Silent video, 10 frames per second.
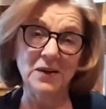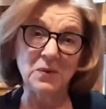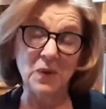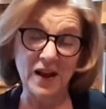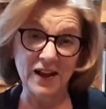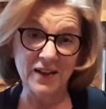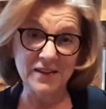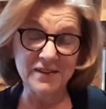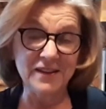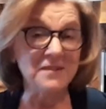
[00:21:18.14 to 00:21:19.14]

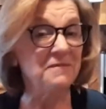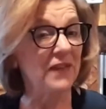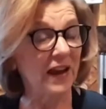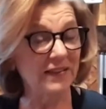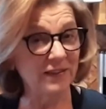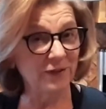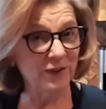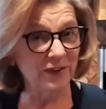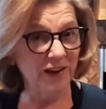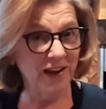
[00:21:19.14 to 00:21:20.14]
Well, that's it for
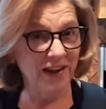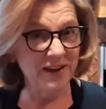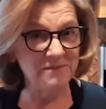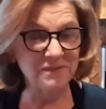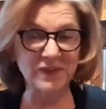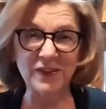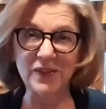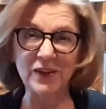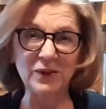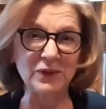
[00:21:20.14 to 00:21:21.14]
today.
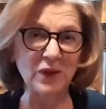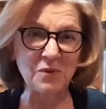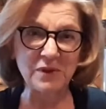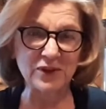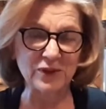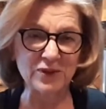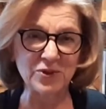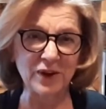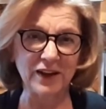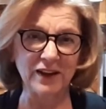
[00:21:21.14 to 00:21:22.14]
Thank you so much for
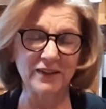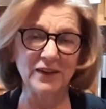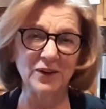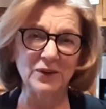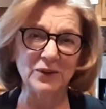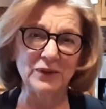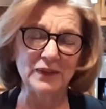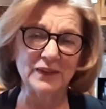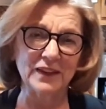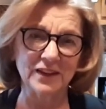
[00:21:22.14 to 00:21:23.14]
joining us here at
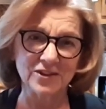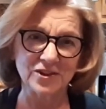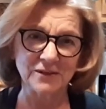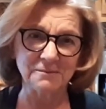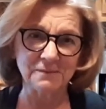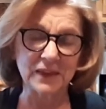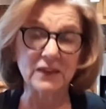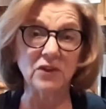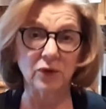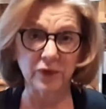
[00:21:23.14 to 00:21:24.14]
Lucy's Kitchen.
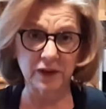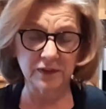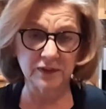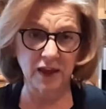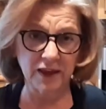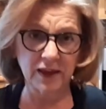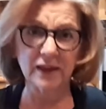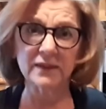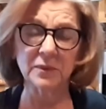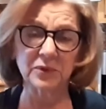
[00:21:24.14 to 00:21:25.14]
Don't forget to like
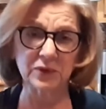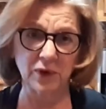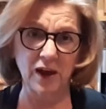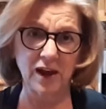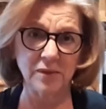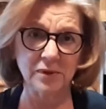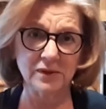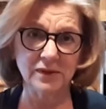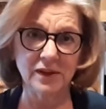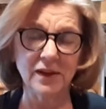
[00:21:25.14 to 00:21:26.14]
and subscribe.
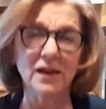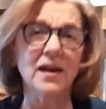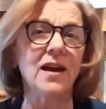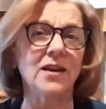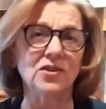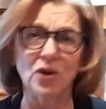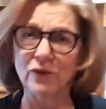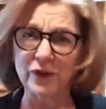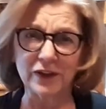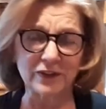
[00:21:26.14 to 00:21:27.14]
And don't
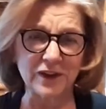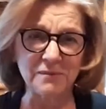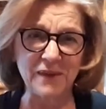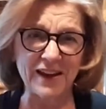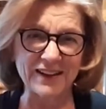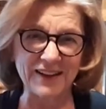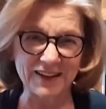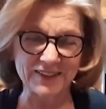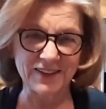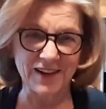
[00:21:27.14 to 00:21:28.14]
forget to come back
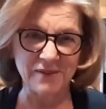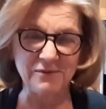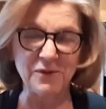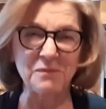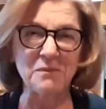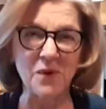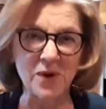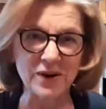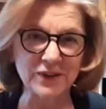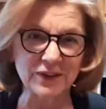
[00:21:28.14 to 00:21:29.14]
next time for
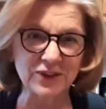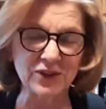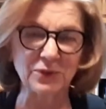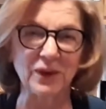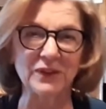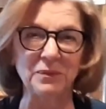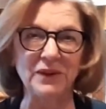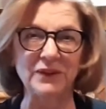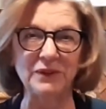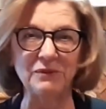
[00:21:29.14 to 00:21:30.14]
more delicious
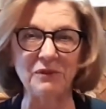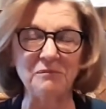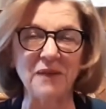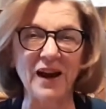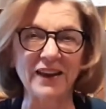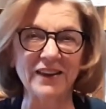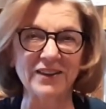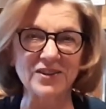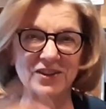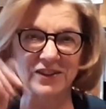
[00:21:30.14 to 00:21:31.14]
recipes from my
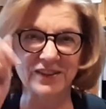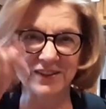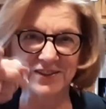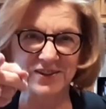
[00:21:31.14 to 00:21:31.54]
kitchen to